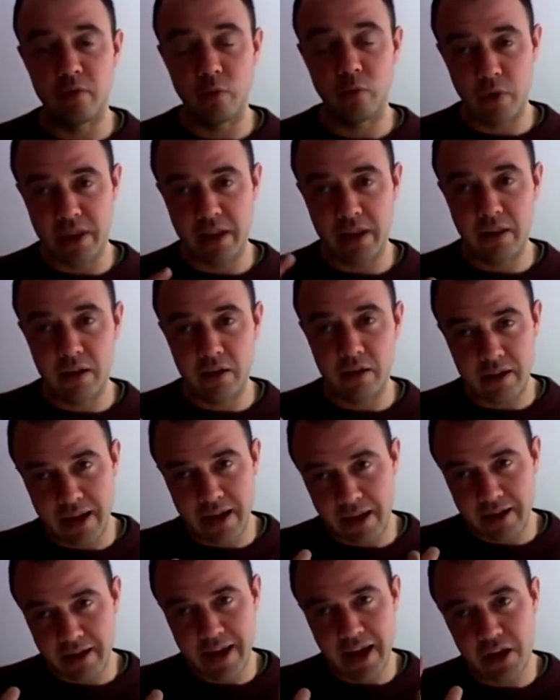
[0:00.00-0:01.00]
within
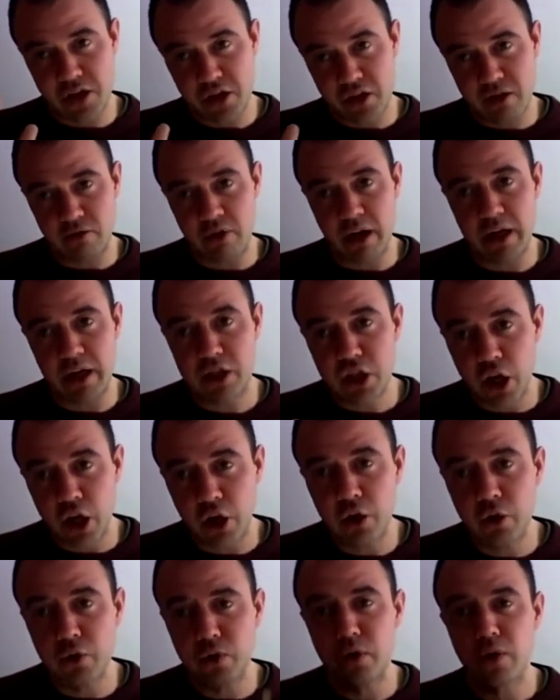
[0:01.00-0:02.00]
gauging the right
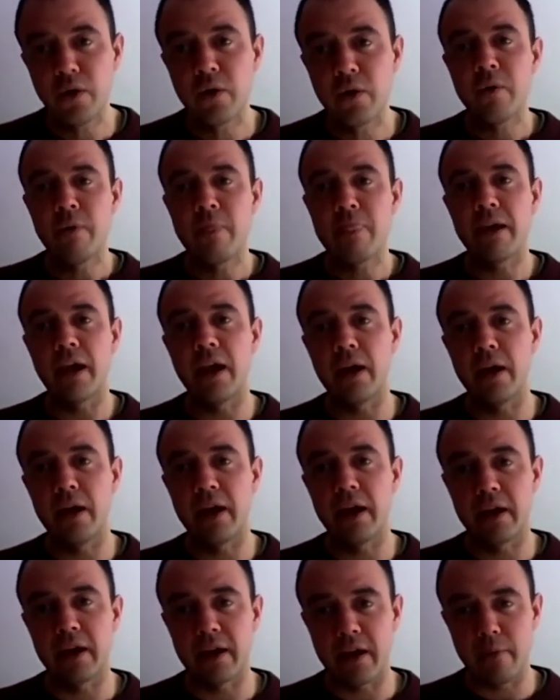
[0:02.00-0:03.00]
tone
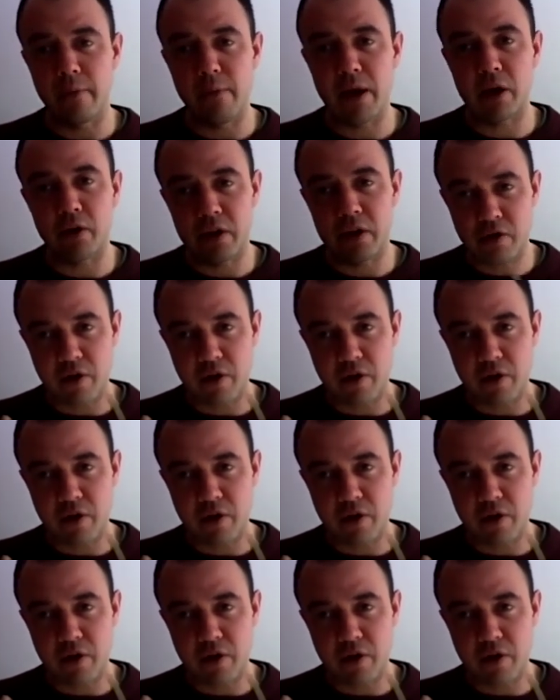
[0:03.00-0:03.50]
about